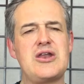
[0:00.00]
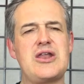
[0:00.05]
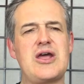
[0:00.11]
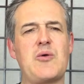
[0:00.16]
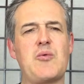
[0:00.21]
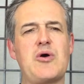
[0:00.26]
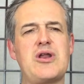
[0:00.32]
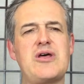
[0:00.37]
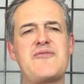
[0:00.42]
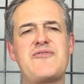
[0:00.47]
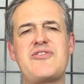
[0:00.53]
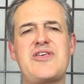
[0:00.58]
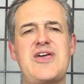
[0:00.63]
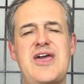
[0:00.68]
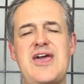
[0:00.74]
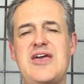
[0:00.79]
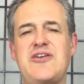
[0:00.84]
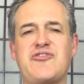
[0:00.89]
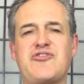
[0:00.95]
Now, whatever
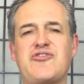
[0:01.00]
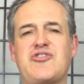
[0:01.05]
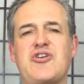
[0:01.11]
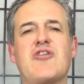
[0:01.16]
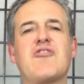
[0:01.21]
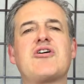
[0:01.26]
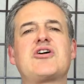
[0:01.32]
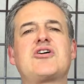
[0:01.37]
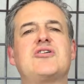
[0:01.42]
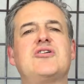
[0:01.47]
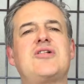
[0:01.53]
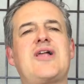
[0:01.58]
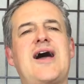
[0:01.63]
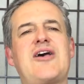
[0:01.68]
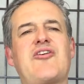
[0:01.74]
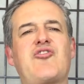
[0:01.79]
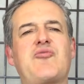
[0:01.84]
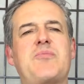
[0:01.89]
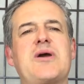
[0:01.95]
the historical
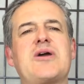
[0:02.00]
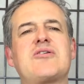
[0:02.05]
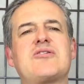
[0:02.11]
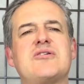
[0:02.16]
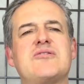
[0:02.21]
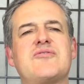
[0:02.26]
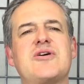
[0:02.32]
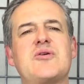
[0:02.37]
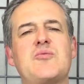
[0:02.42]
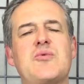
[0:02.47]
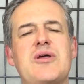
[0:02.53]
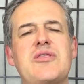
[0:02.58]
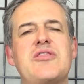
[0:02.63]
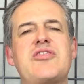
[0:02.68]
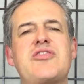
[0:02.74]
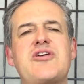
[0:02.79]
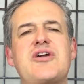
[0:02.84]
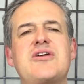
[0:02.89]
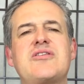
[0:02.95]
aspect of it,
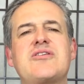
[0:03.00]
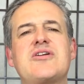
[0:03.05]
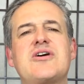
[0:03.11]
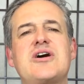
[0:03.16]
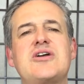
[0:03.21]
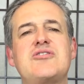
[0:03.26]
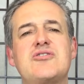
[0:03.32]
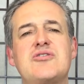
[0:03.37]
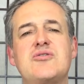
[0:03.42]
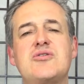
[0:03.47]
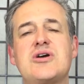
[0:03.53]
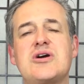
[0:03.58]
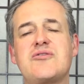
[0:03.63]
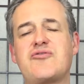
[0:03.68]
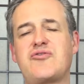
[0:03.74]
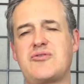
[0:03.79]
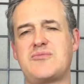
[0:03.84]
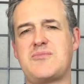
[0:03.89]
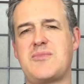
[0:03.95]
one thing that I do know
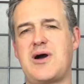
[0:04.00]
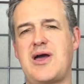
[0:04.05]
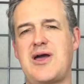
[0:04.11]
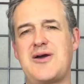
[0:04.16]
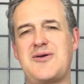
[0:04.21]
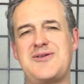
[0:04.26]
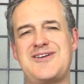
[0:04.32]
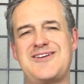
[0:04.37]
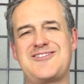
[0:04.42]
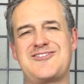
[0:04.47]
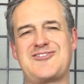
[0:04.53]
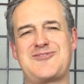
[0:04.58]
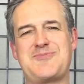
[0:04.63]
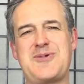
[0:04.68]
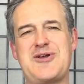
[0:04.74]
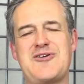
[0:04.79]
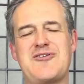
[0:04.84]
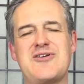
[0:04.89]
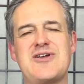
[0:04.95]
from my own
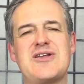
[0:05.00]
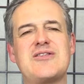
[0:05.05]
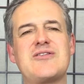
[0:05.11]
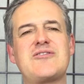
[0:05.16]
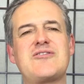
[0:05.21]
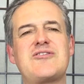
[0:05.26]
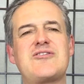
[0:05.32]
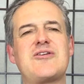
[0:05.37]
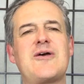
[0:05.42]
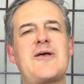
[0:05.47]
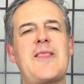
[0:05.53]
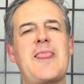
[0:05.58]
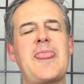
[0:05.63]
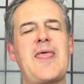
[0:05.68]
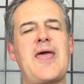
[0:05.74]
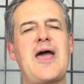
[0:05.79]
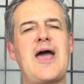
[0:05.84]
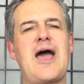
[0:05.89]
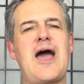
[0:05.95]
experience,
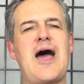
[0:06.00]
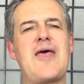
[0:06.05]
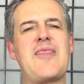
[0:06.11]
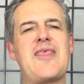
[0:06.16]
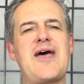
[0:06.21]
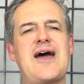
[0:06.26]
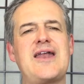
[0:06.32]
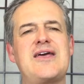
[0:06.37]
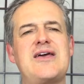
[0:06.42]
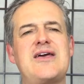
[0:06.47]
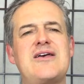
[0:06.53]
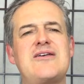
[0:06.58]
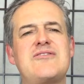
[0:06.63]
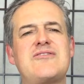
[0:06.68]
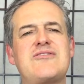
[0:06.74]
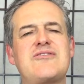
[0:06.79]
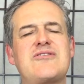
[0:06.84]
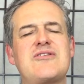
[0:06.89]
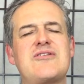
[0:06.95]
and that
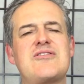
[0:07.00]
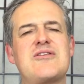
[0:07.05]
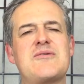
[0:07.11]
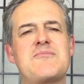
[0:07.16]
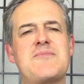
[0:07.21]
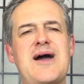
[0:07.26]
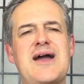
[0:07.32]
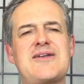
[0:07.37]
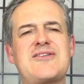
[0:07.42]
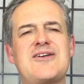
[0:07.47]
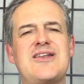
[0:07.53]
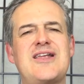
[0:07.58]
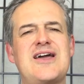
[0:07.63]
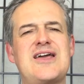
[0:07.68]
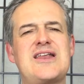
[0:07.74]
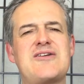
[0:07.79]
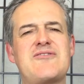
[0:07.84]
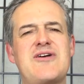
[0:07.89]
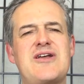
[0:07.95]
is the
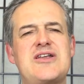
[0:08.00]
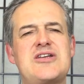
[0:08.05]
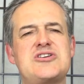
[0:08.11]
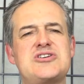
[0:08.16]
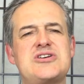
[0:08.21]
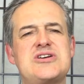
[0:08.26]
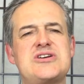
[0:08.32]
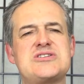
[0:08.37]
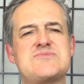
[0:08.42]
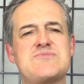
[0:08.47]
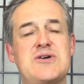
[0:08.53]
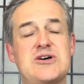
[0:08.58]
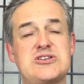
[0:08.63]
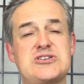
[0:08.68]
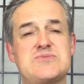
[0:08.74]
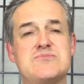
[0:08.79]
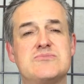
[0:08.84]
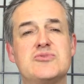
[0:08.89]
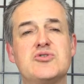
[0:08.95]
Magdalena energy is
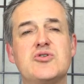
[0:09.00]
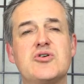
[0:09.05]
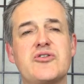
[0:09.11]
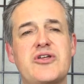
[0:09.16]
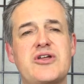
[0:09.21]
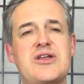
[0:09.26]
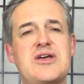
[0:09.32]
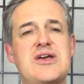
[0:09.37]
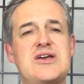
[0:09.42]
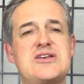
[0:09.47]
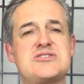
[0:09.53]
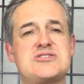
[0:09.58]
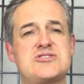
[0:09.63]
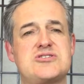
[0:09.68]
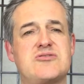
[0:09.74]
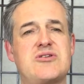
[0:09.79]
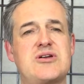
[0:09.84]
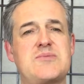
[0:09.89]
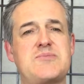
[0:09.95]
much more than a
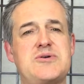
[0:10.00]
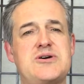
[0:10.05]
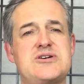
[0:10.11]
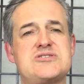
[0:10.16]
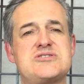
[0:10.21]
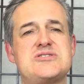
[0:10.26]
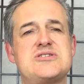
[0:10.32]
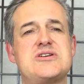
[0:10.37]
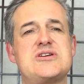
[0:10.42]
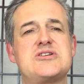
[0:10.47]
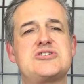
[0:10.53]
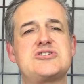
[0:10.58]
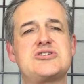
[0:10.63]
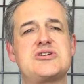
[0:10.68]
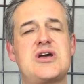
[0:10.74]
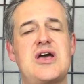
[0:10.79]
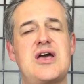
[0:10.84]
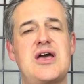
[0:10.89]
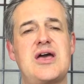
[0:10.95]
historic personage.